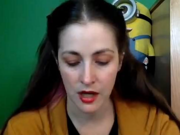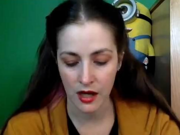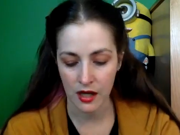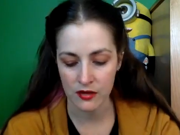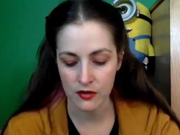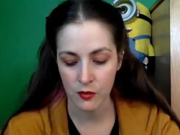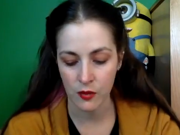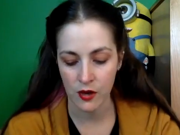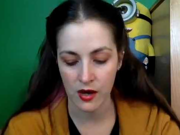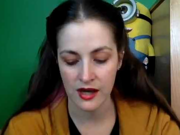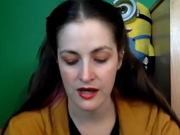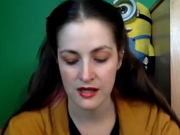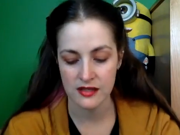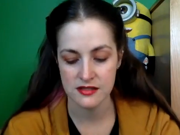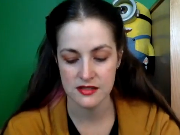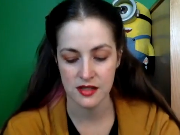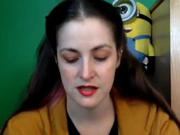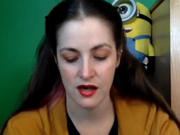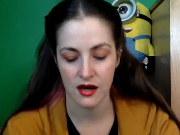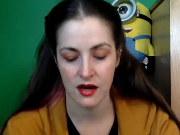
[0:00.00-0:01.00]

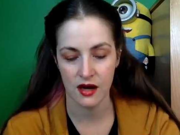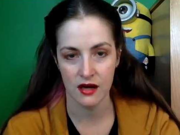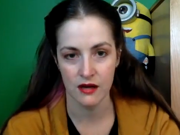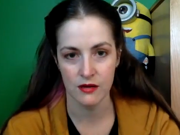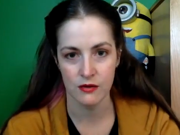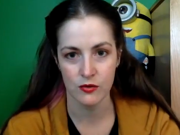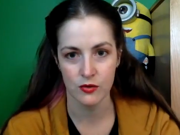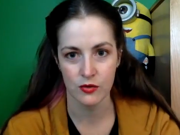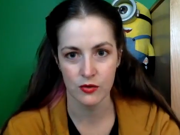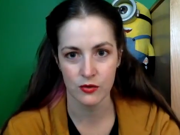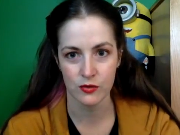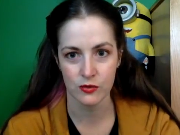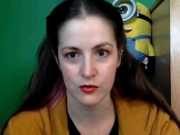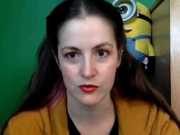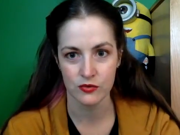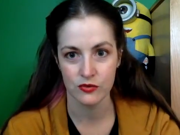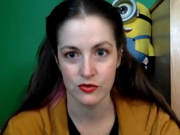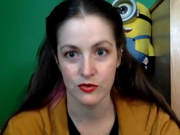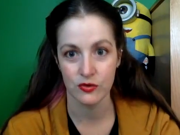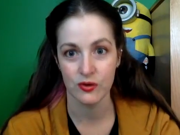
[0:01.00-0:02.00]
Otherwise, I
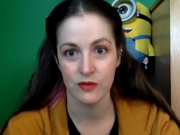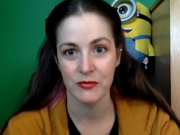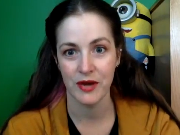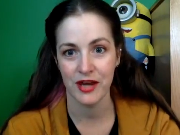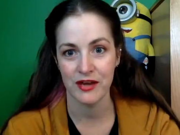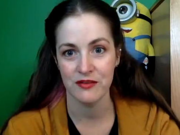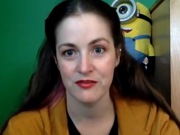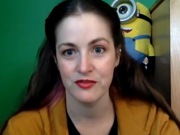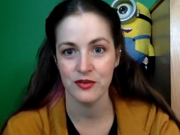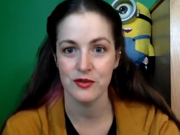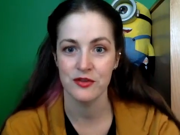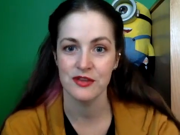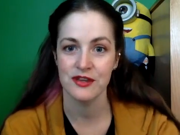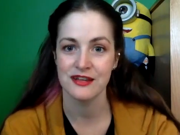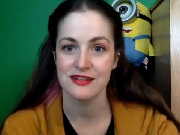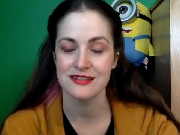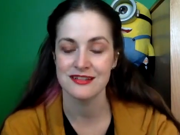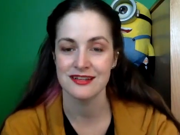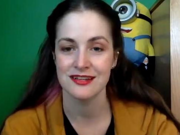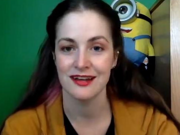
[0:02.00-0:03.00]
will talk about a few
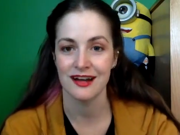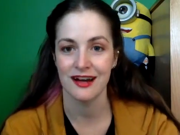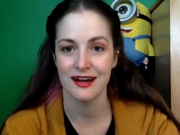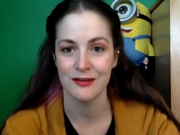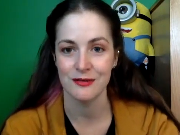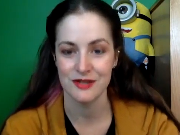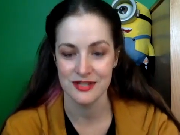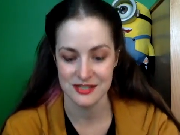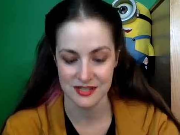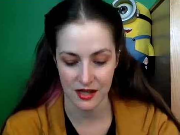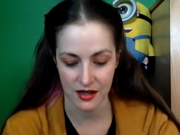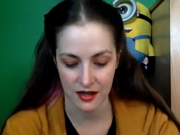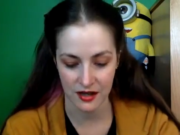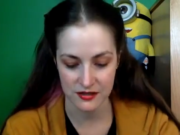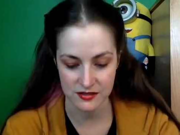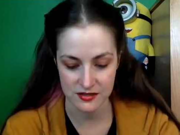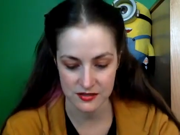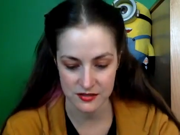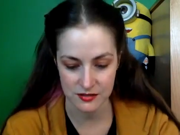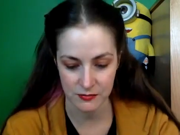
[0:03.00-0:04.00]
things that I was
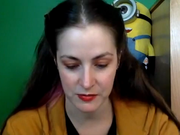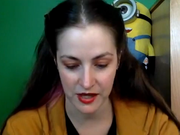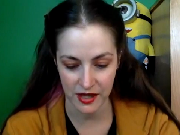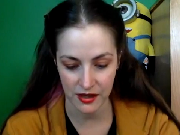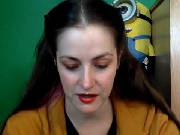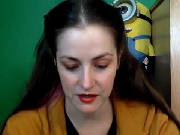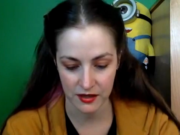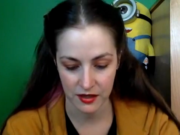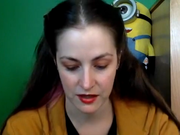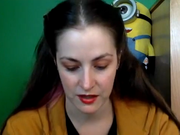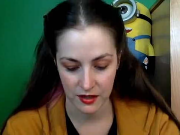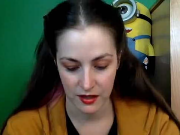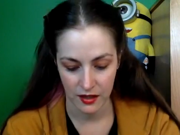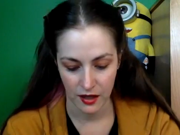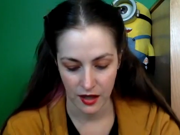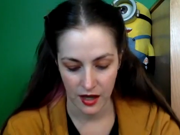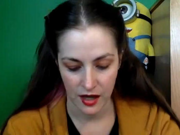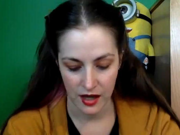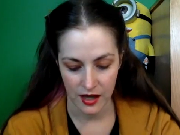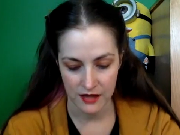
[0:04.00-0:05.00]
asked about,
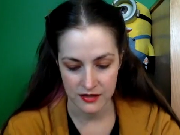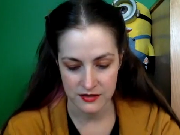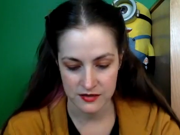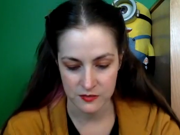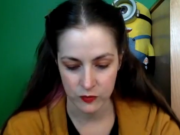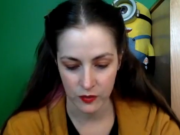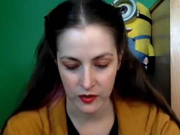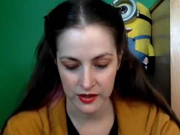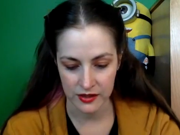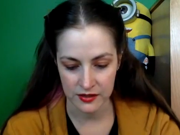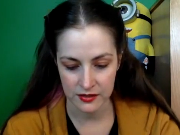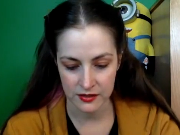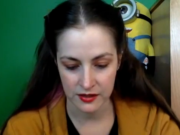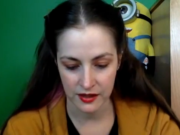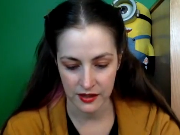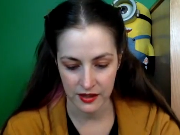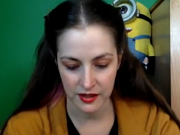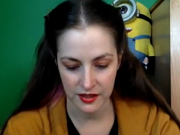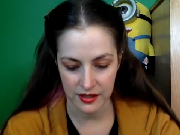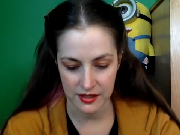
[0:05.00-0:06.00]
as
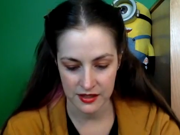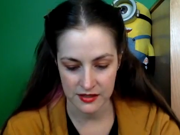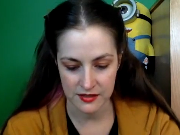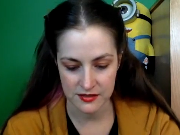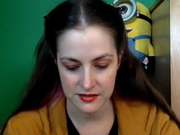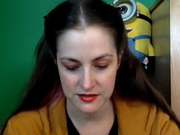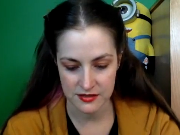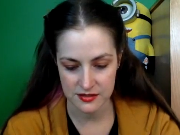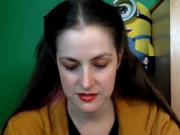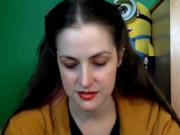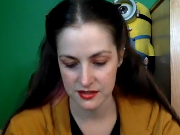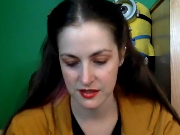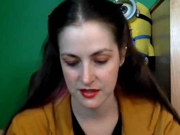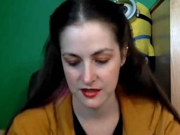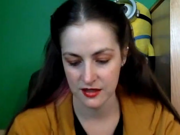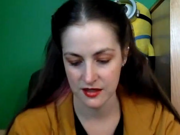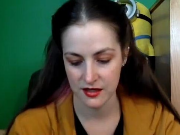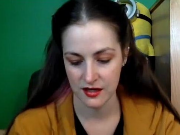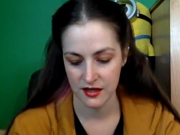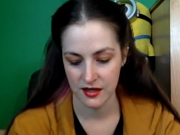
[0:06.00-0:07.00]
well as
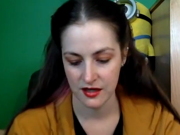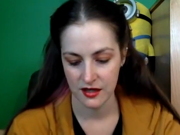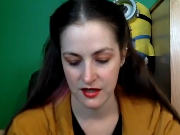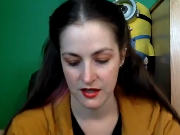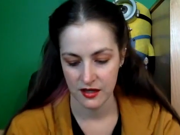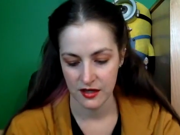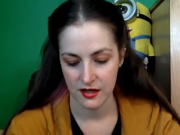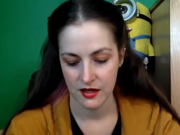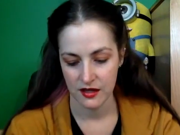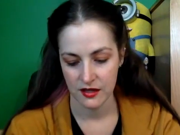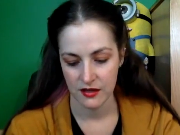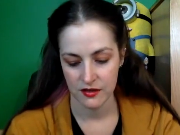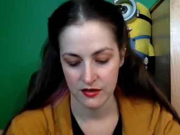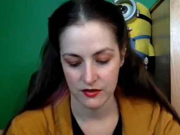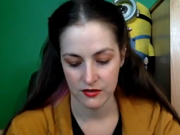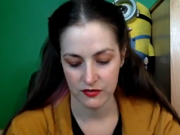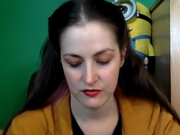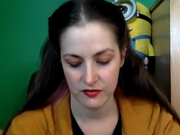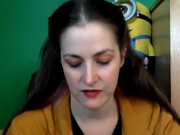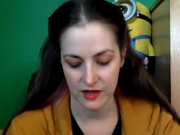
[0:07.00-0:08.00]

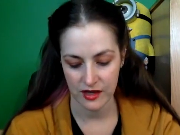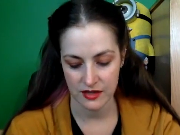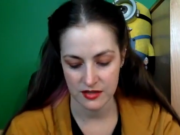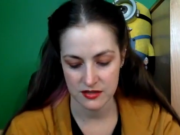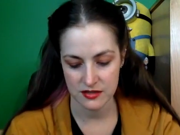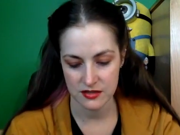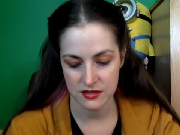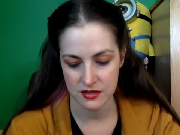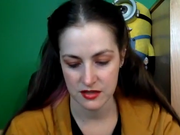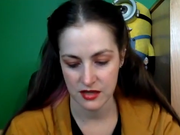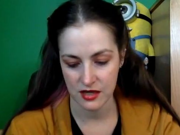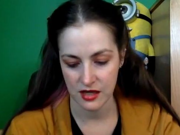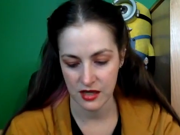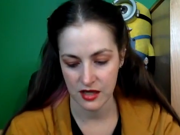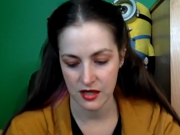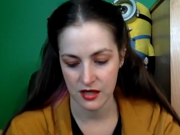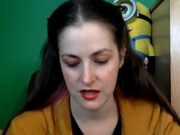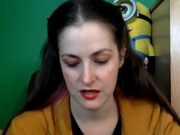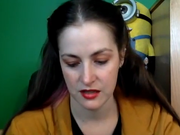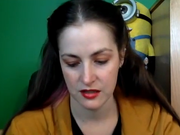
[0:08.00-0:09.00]
the fact
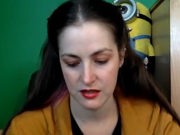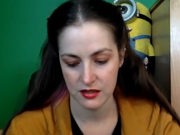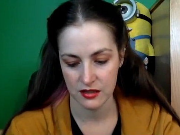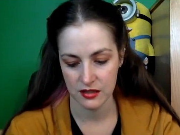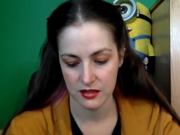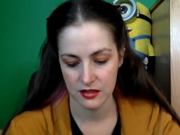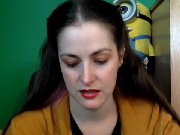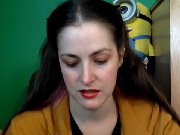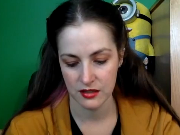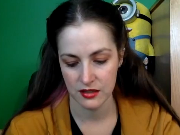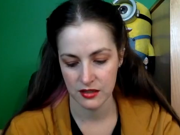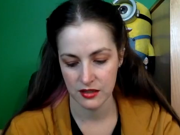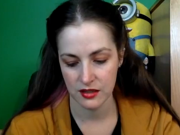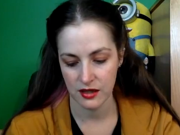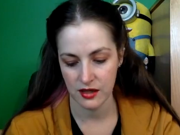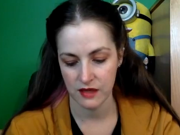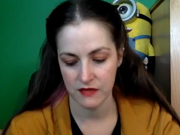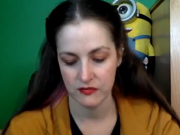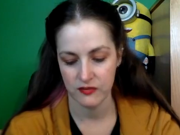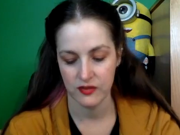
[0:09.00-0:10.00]
that
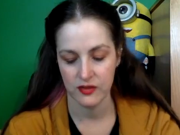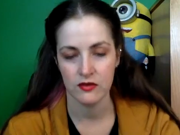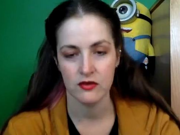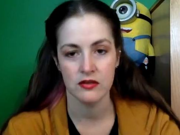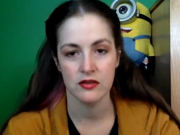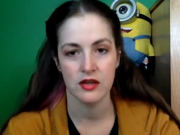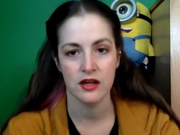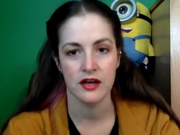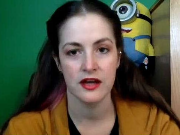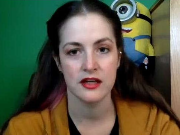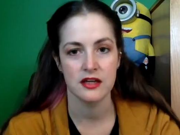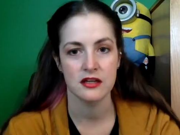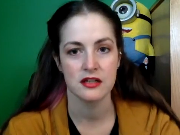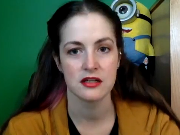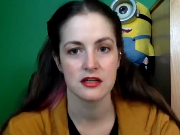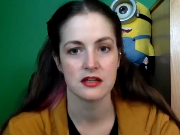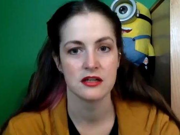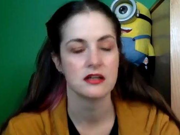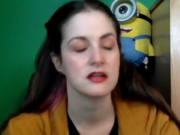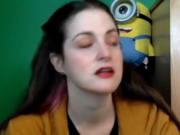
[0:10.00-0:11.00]
I feel like,